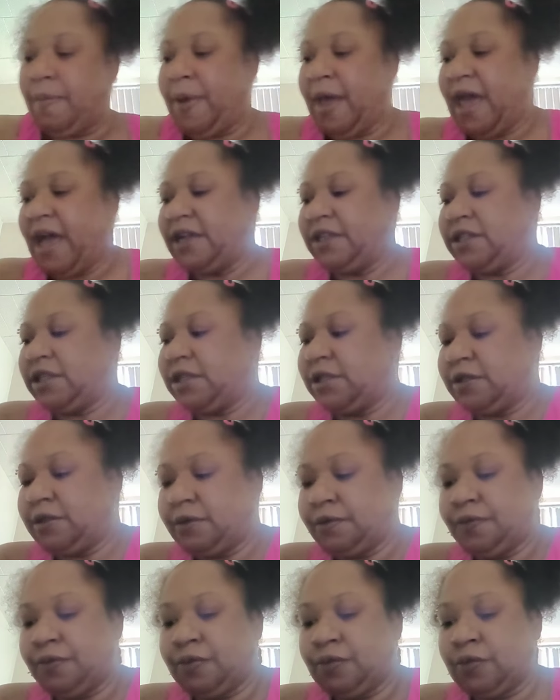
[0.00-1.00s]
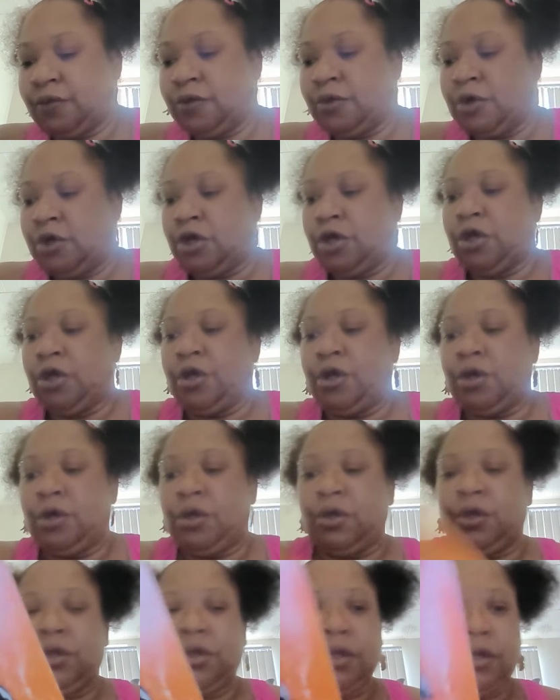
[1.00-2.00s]
a passion.
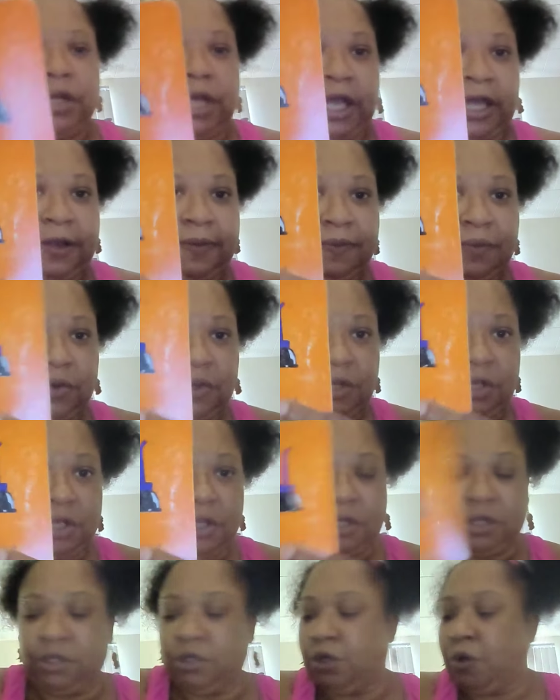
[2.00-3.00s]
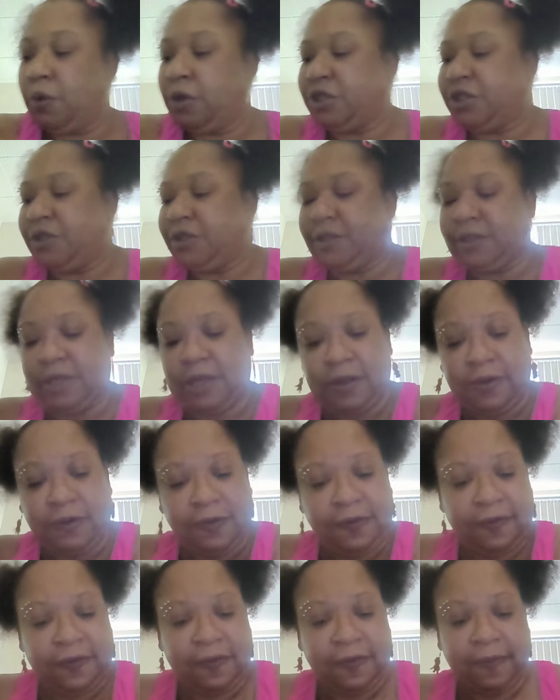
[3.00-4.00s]
Okay. Do it
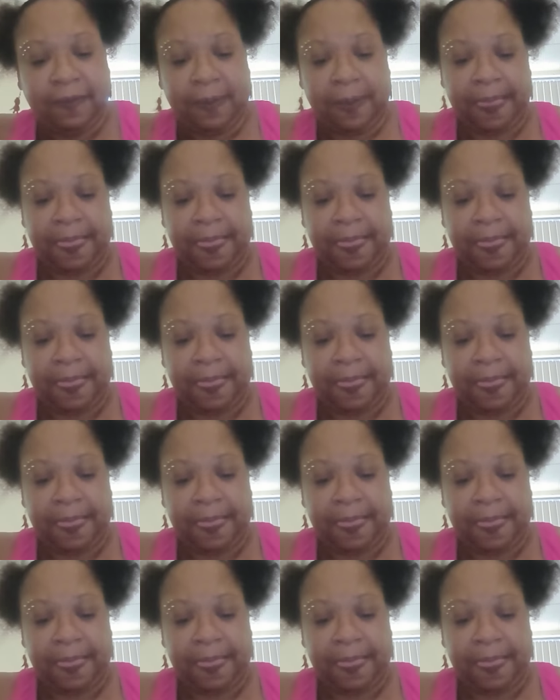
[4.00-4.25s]
yourself